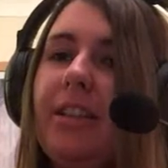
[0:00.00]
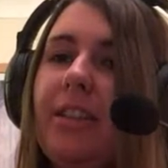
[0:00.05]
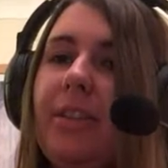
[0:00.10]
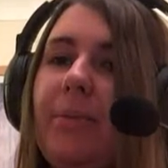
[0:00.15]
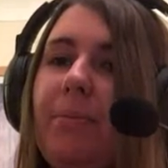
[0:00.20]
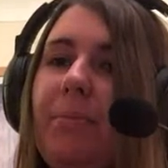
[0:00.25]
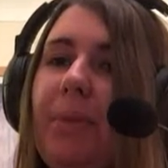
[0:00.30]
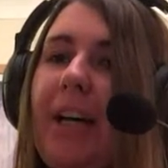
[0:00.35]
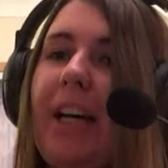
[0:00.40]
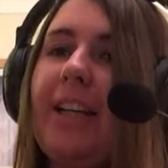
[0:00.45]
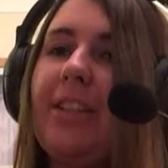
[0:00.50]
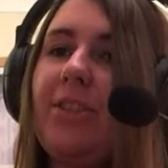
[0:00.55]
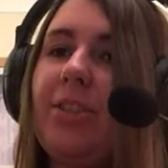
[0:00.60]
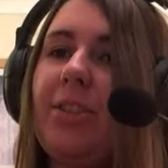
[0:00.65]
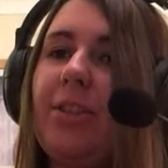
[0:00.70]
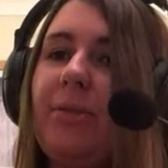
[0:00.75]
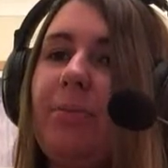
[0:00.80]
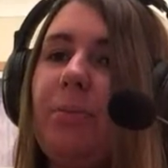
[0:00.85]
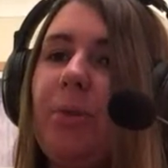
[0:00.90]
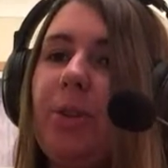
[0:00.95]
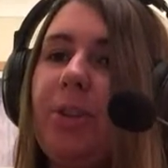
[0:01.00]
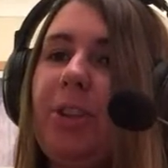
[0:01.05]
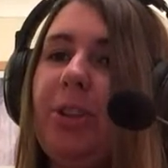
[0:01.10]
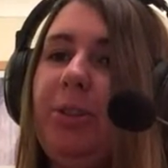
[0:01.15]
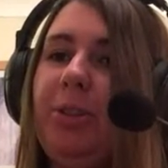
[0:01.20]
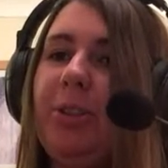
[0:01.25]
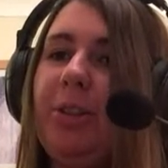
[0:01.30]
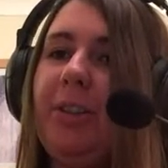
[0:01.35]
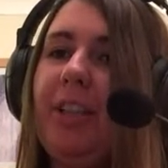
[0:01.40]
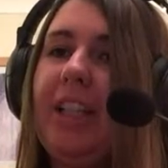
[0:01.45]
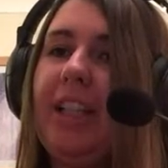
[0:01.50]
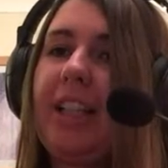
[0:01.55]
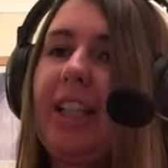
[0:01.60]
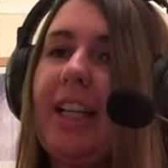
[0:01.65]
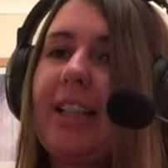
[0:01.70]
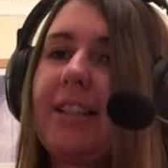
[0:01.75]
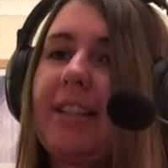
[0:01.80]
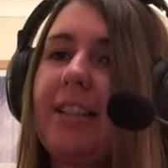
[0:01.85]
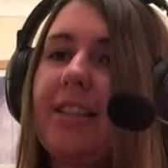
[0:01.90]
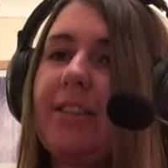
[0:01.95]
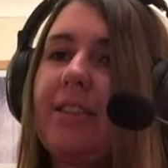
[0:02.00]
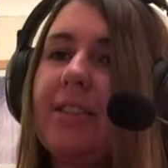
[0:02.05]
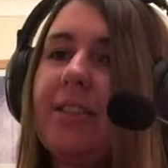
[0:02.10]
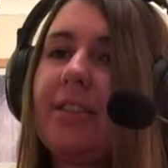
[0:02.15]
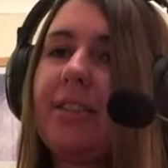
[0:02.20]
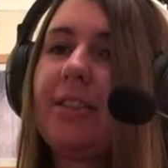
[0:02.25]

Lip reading: Compared to what she was doing in classic.